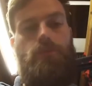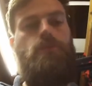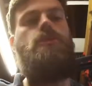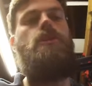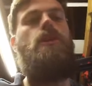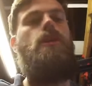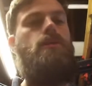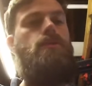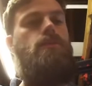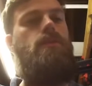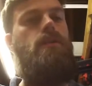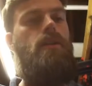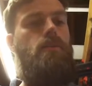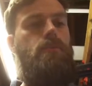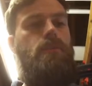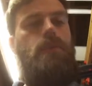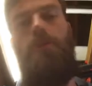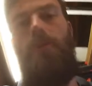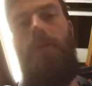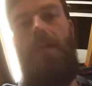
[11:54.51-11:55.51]
So I'd
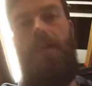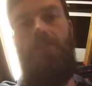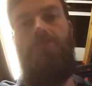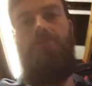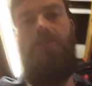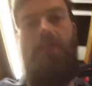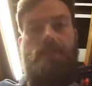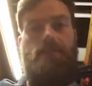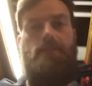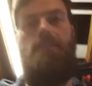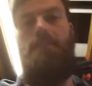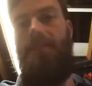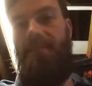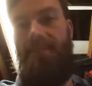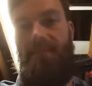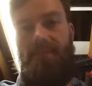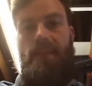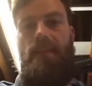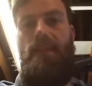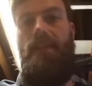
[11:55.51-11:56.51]
be quite interested to
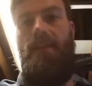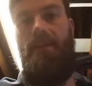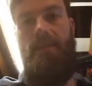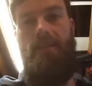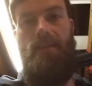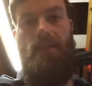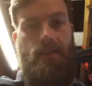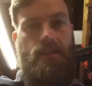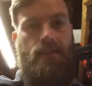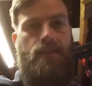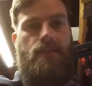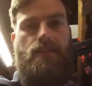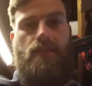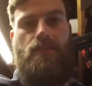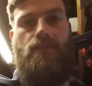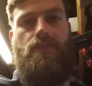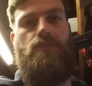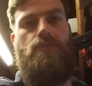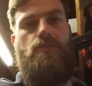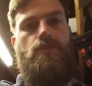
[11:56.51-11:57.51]
see the
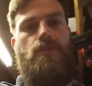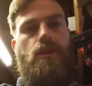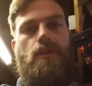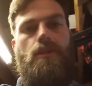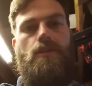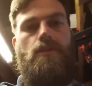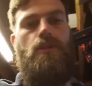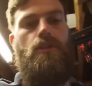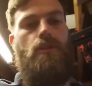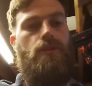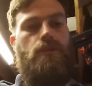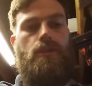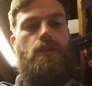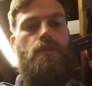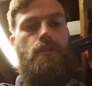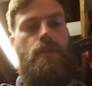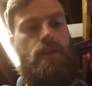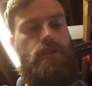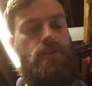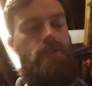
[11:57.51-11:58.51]
difference between the two, because I'd
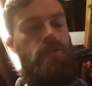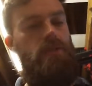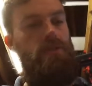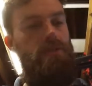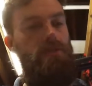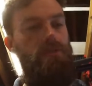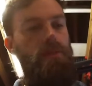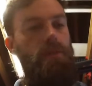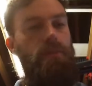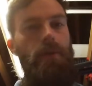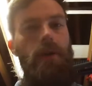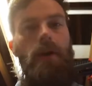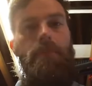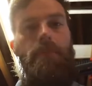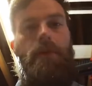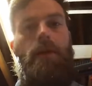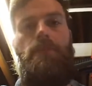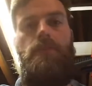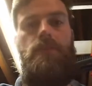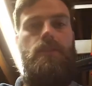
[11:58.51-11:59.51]
imagine the
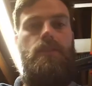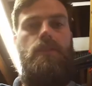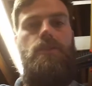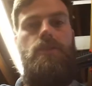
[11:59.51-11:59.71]
pipe up to the